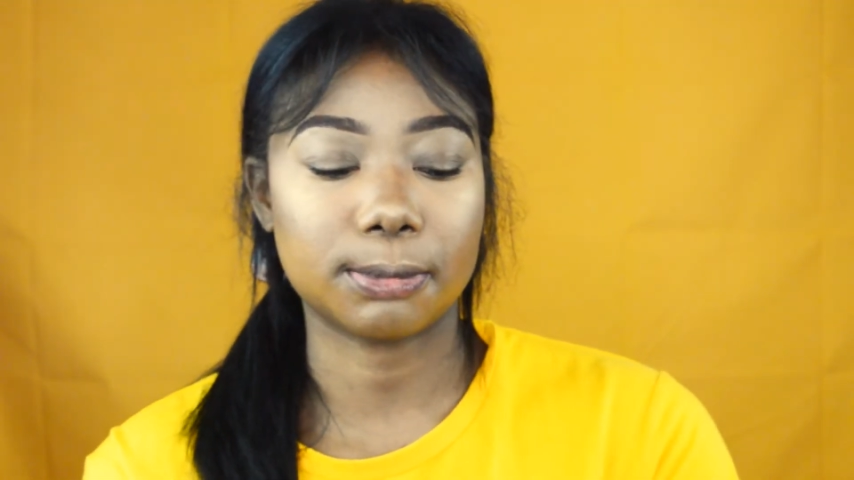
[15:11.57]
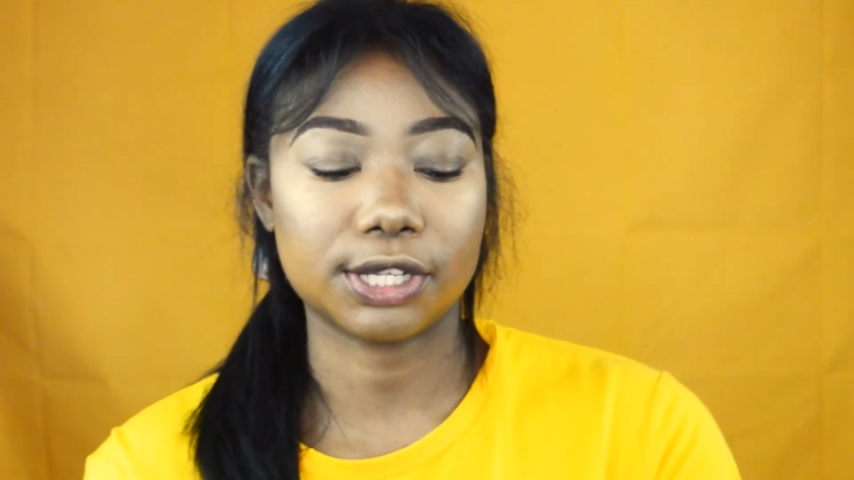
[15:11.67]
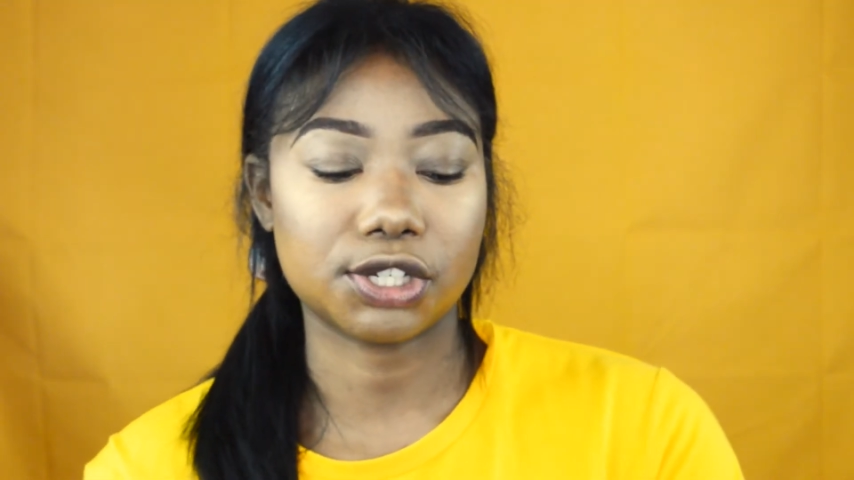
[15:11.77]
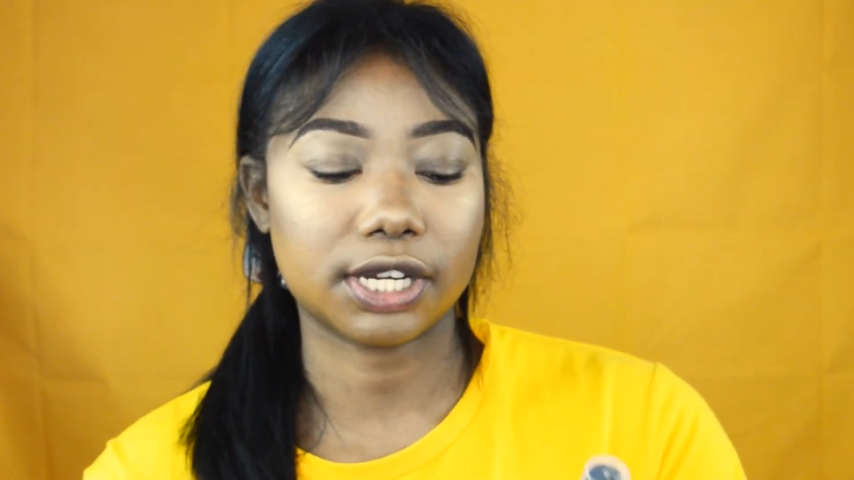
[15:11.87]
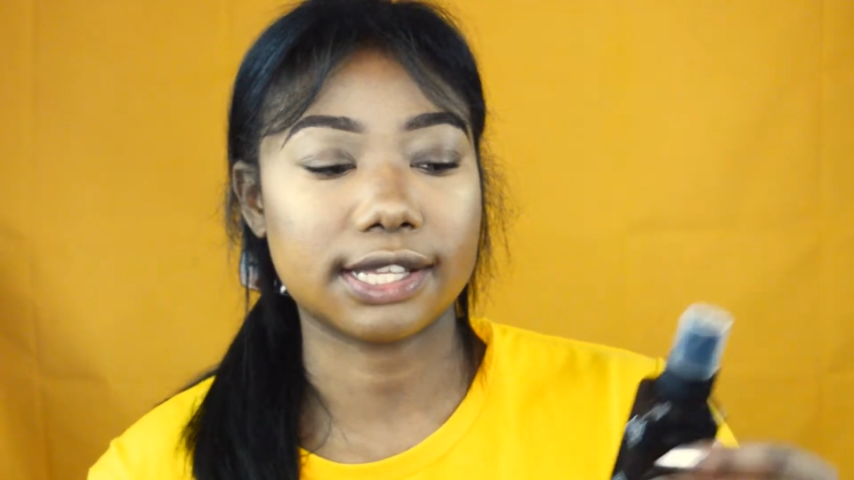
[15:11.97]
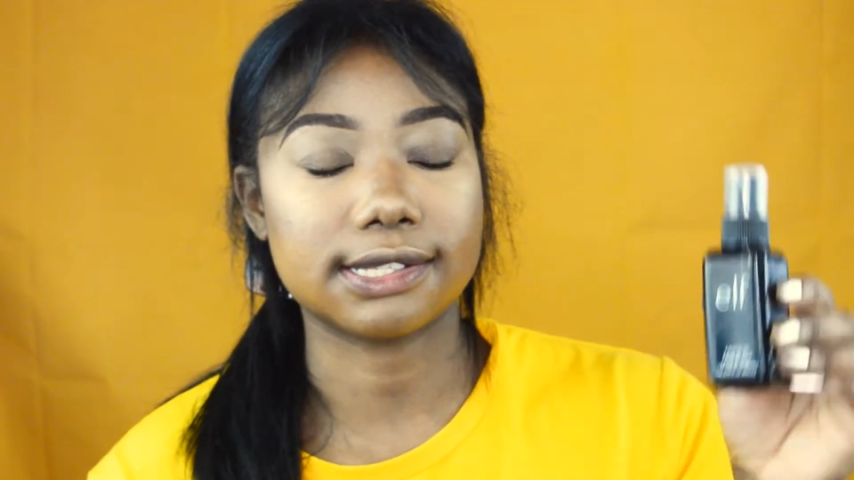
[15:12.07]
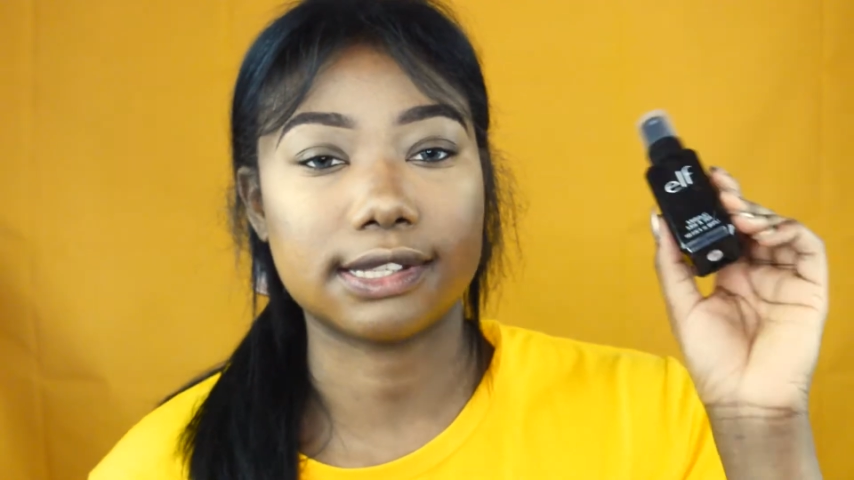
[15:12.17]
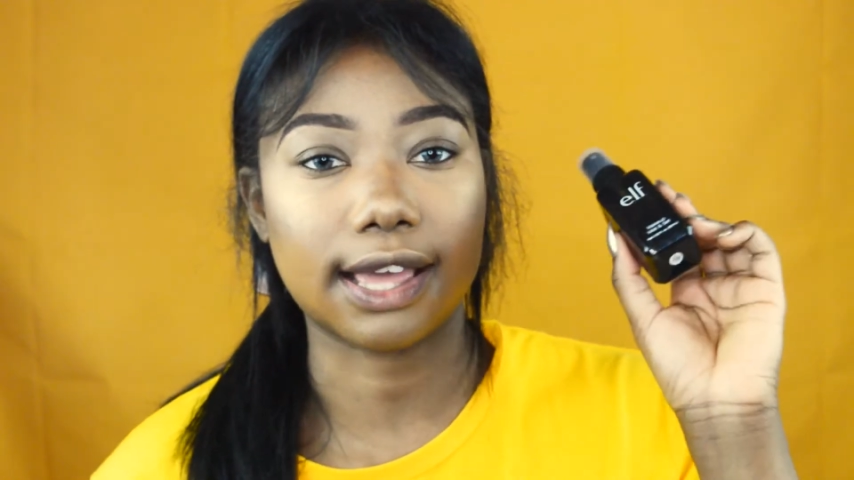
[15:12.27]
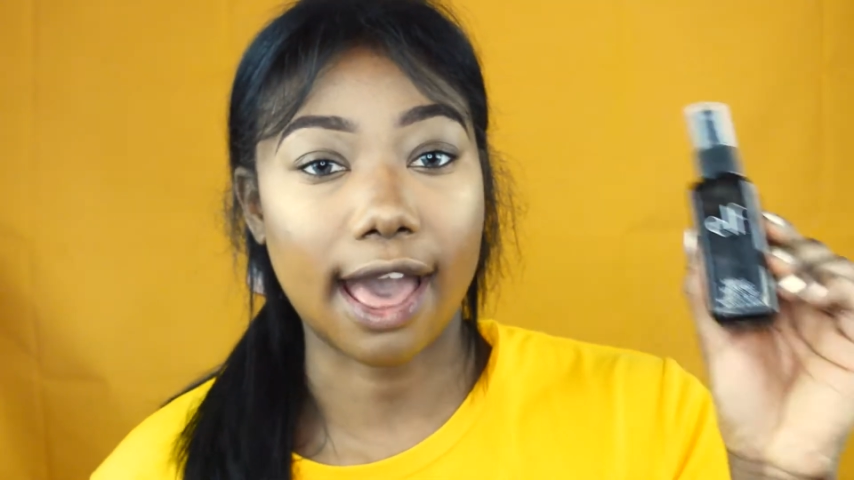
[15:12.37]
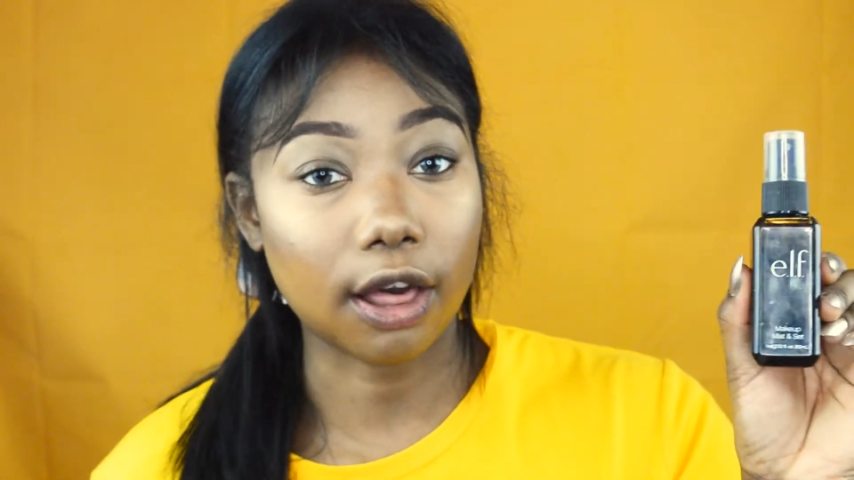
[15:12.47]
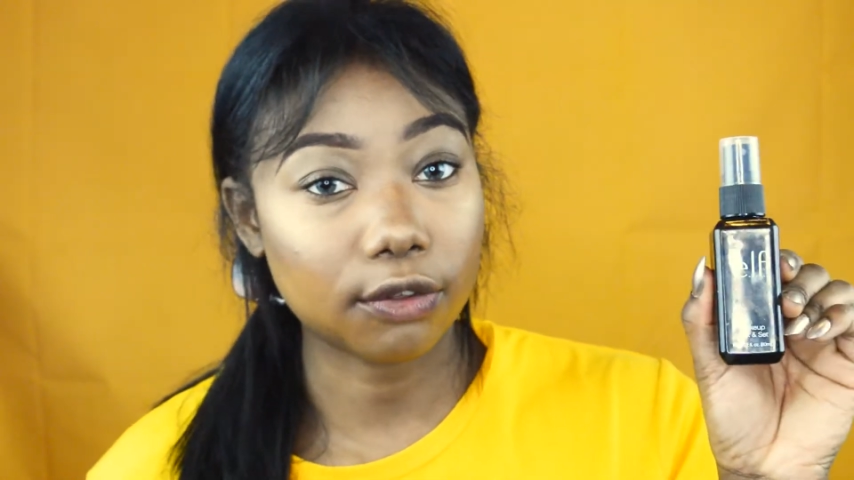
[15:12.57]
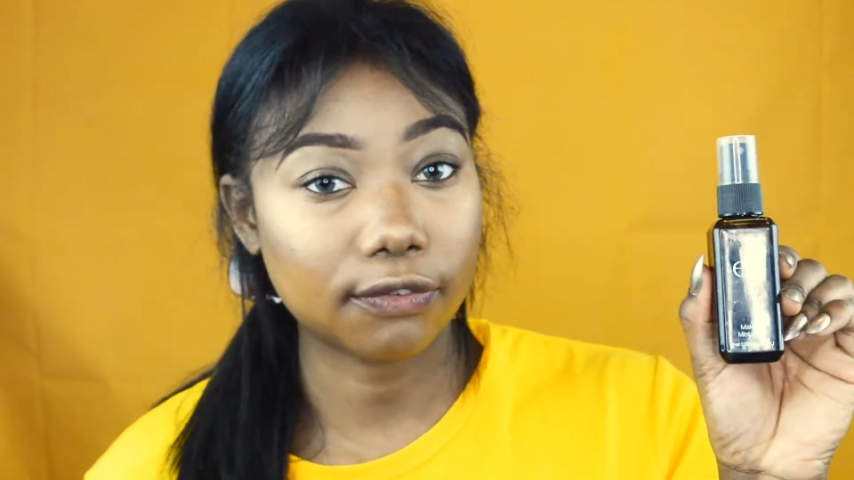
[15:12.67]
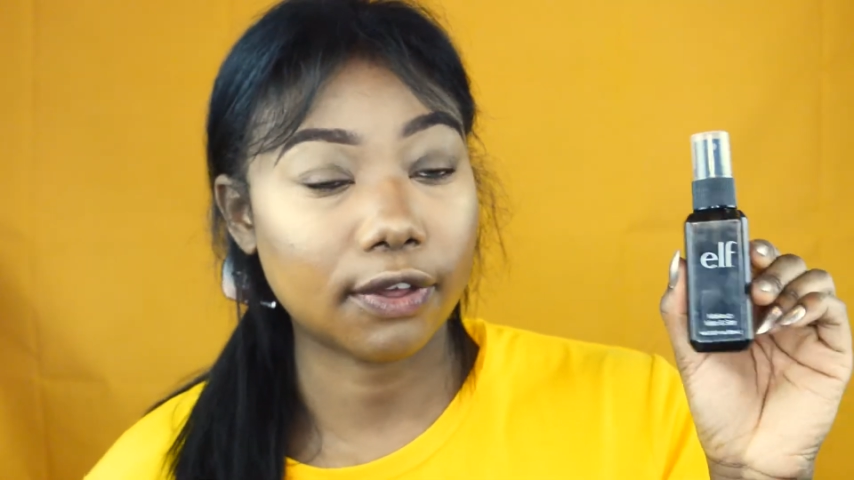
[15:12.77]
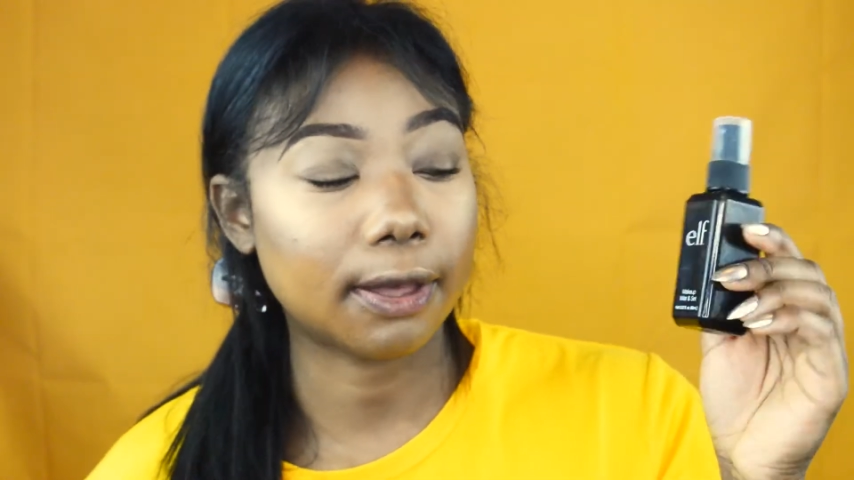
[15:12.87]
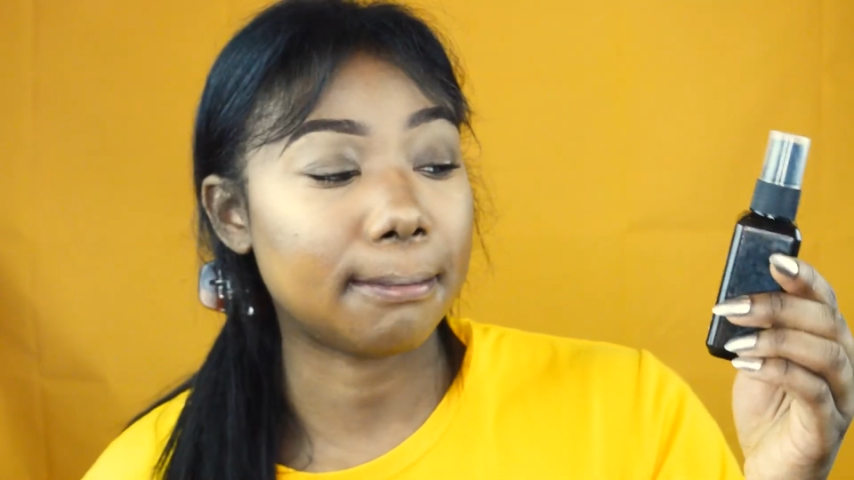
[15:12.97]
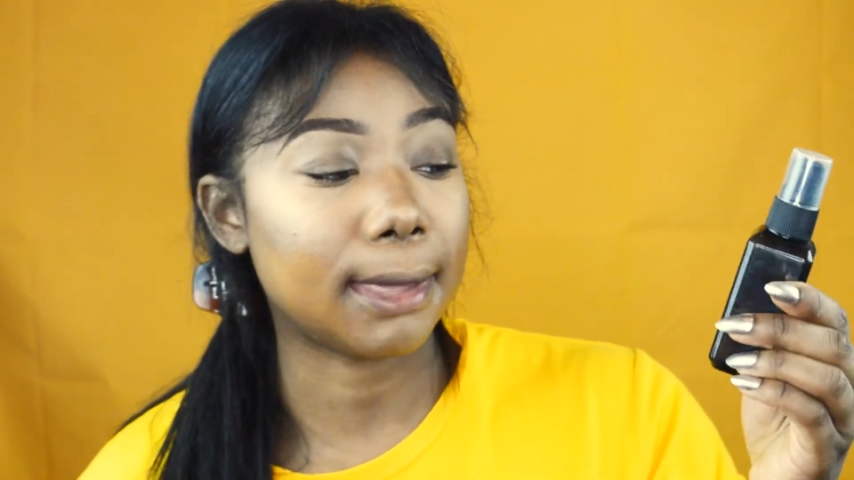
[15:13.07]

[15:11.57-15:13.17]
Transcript: a budget is the e.l.f.